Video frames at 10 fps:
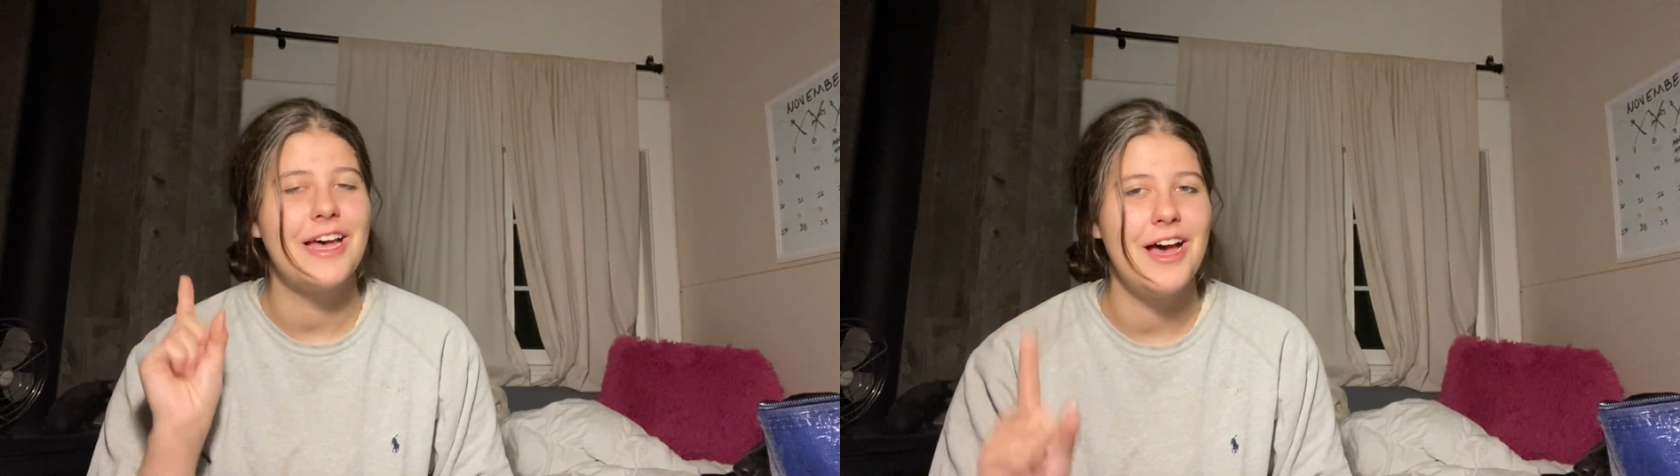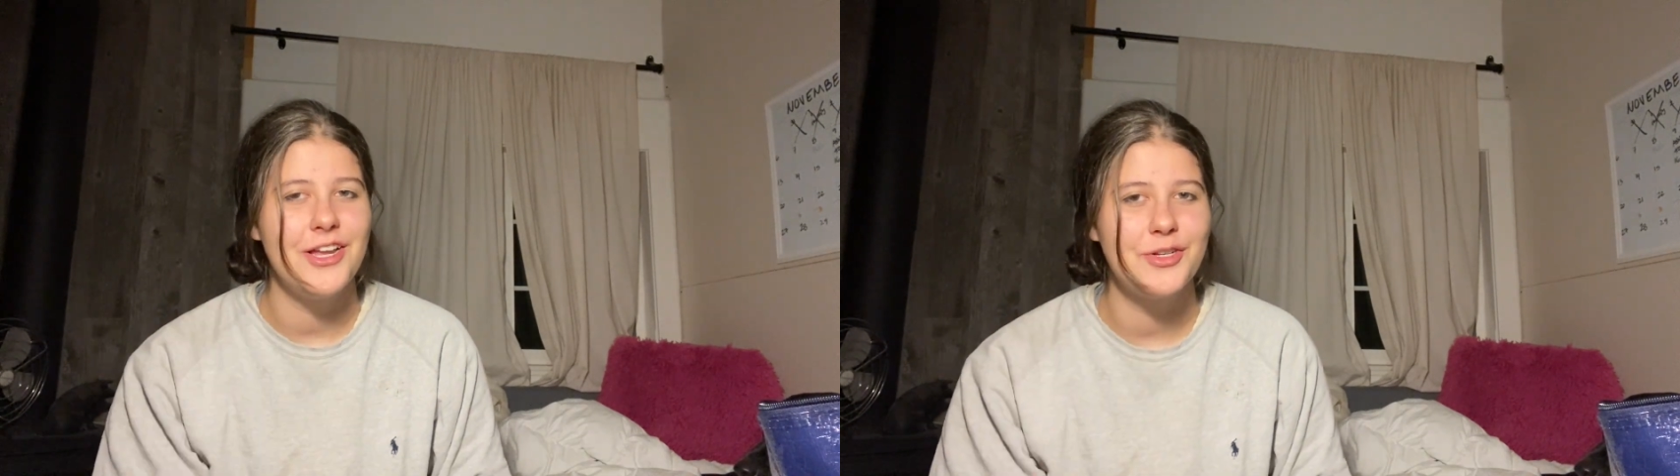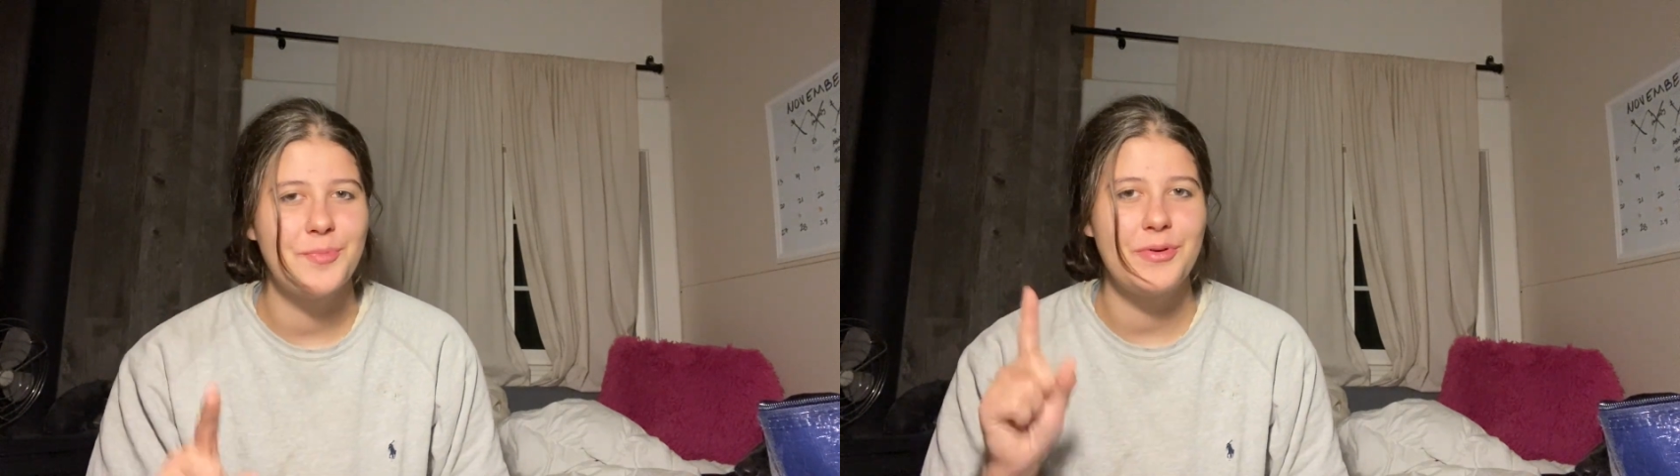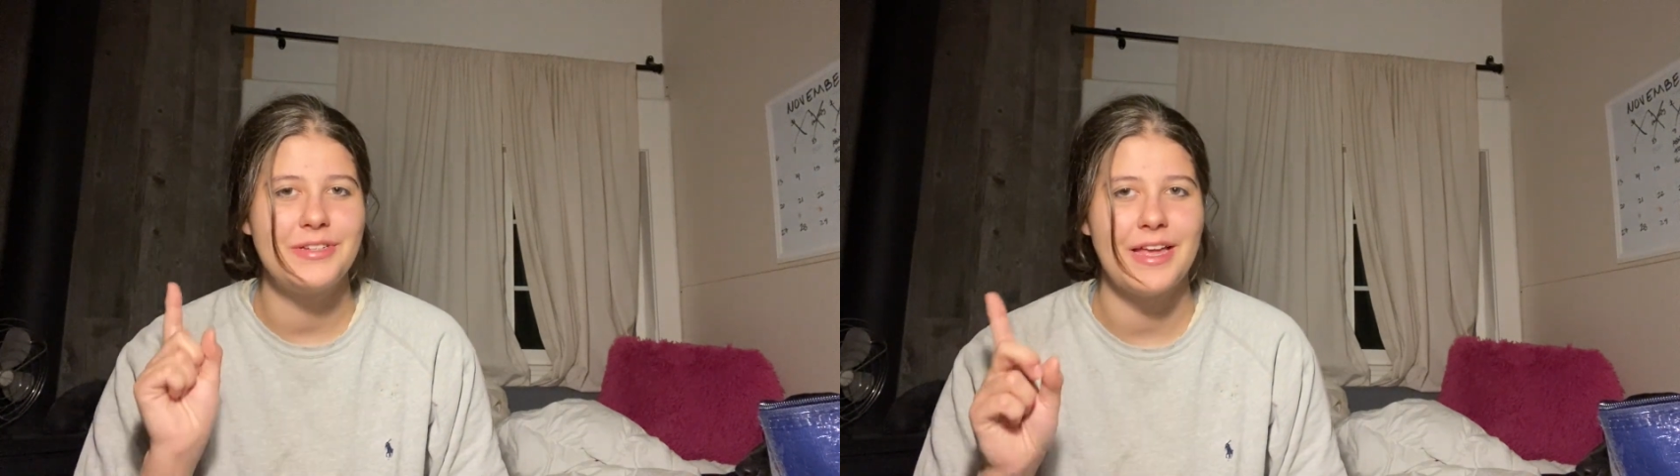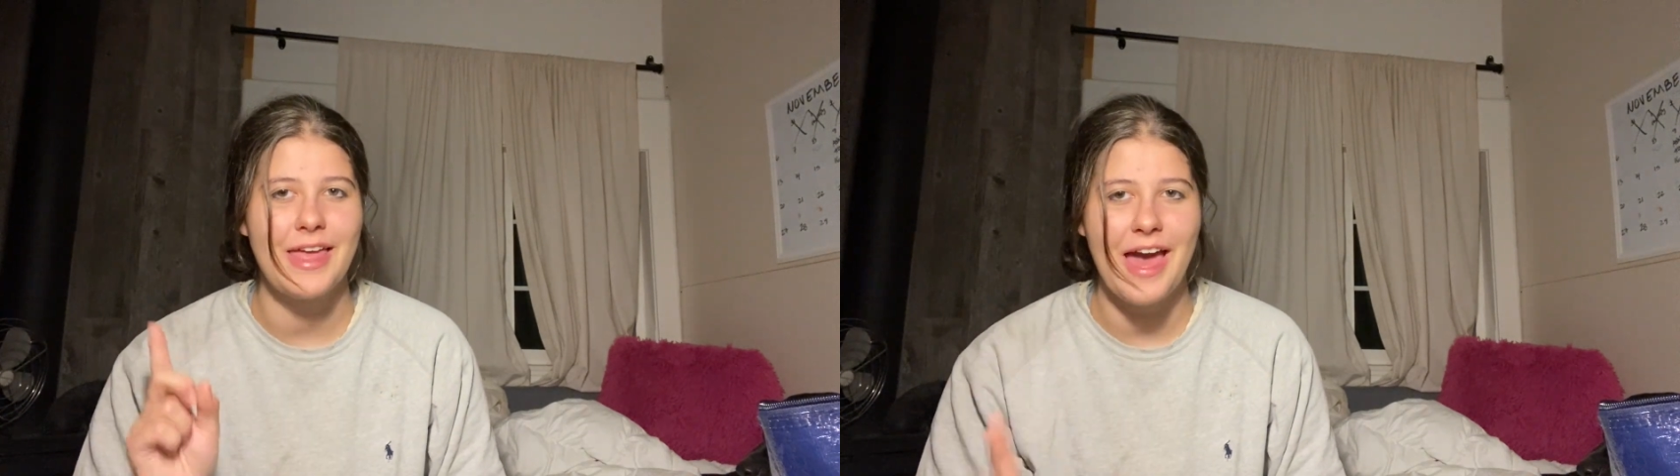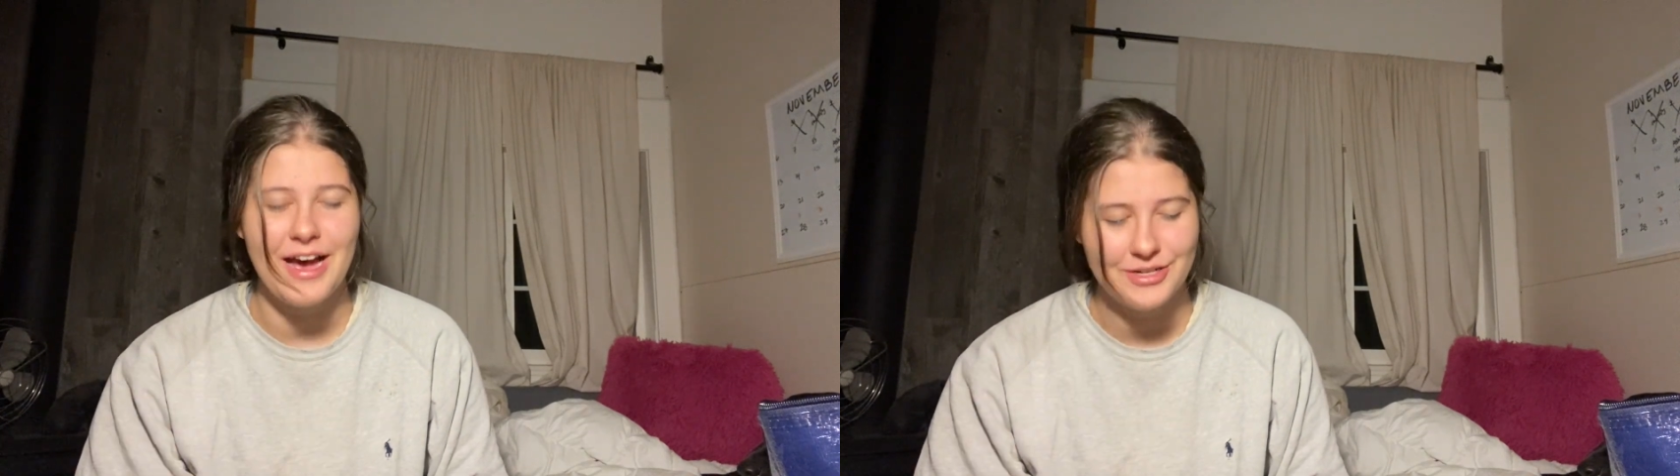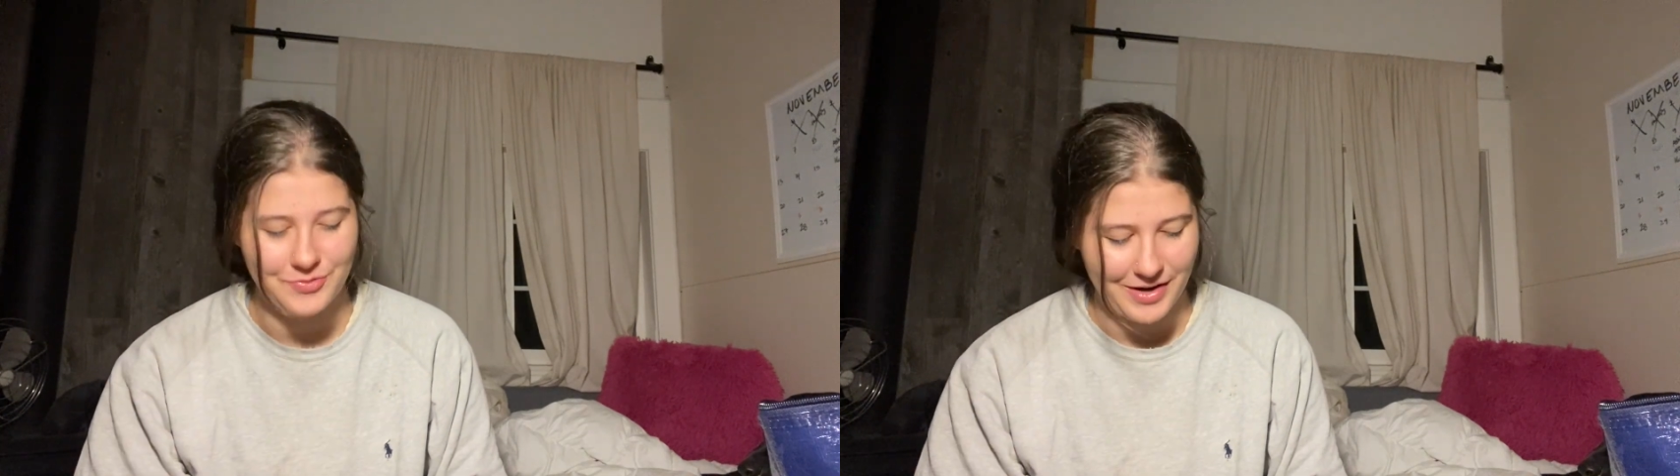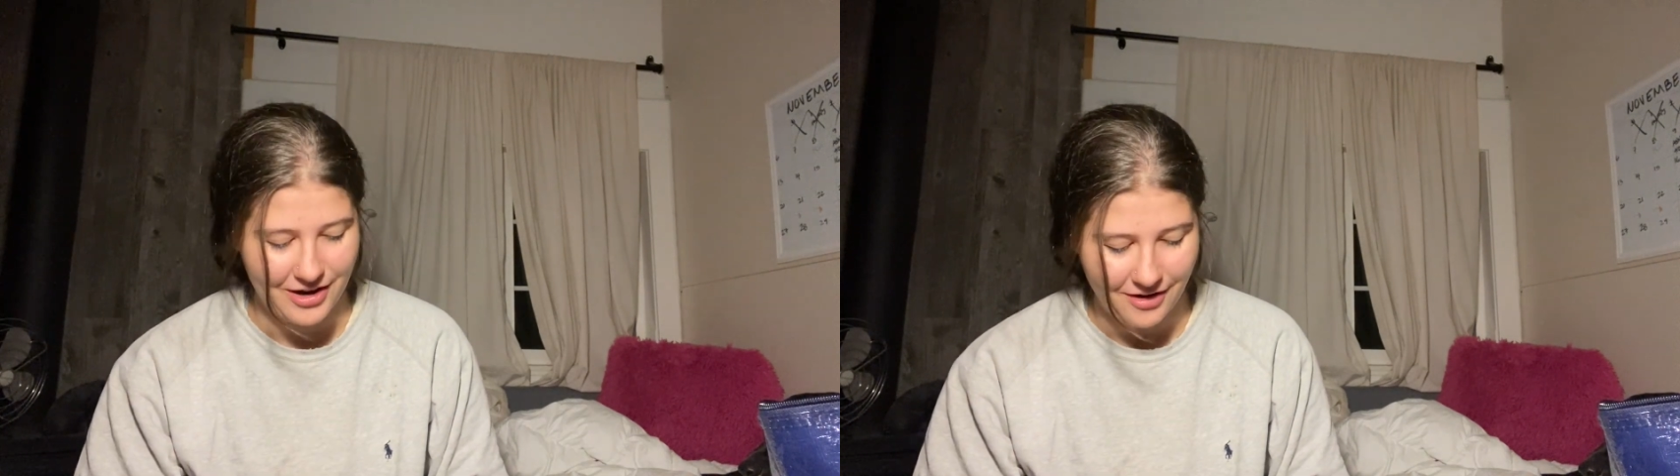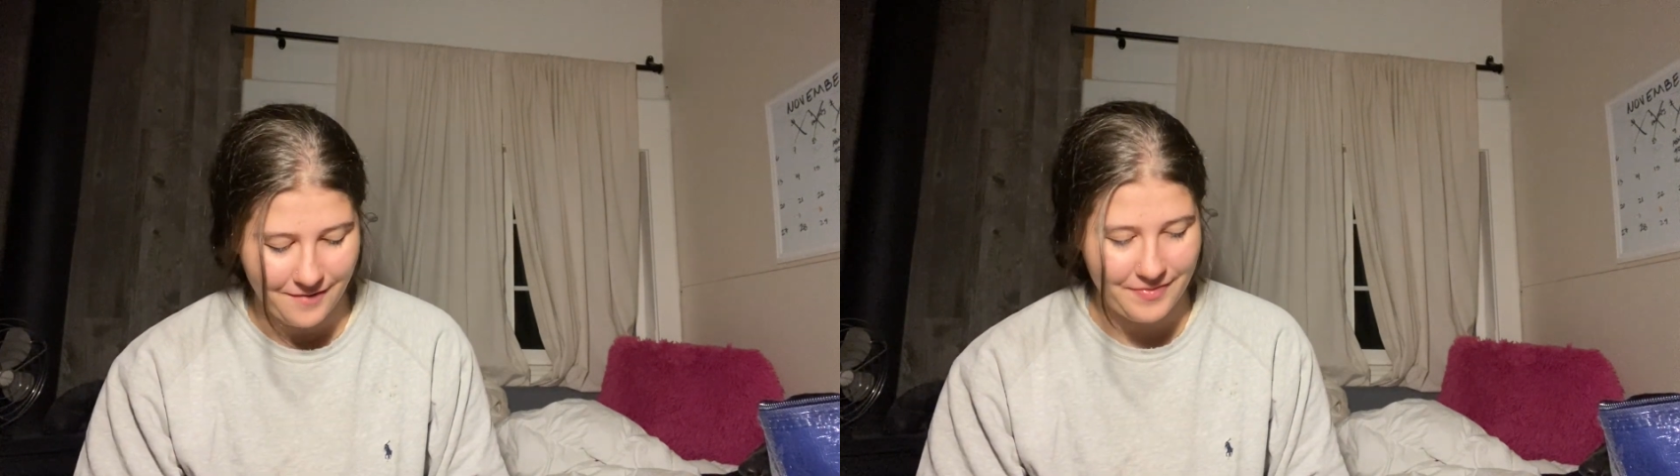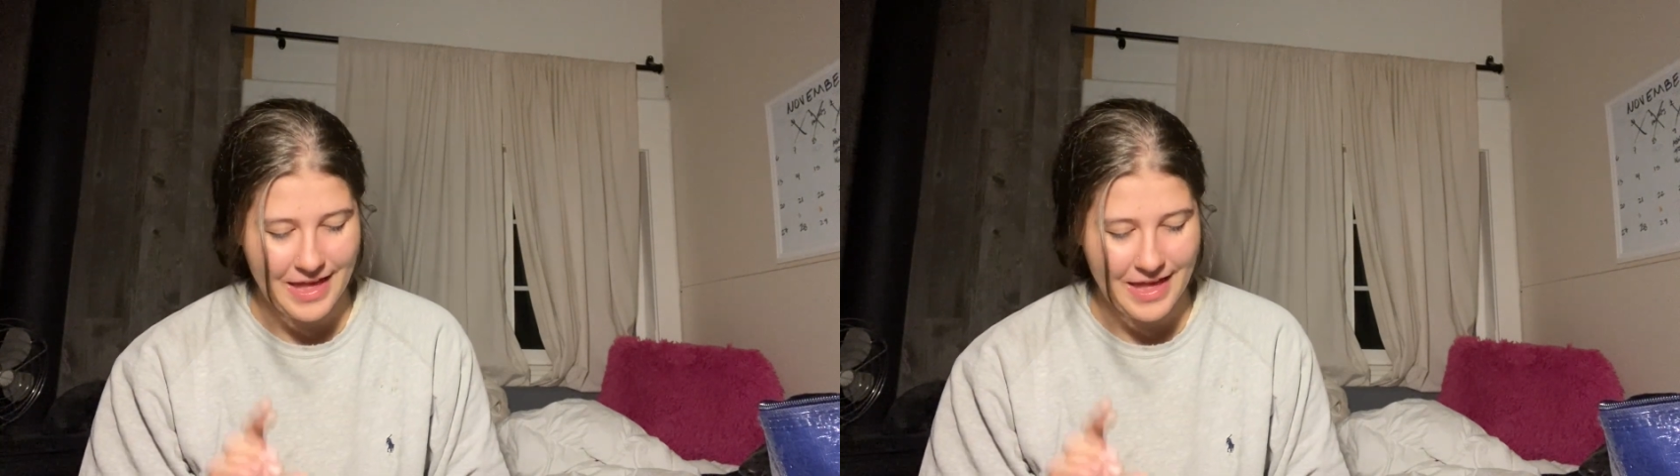100% cashmere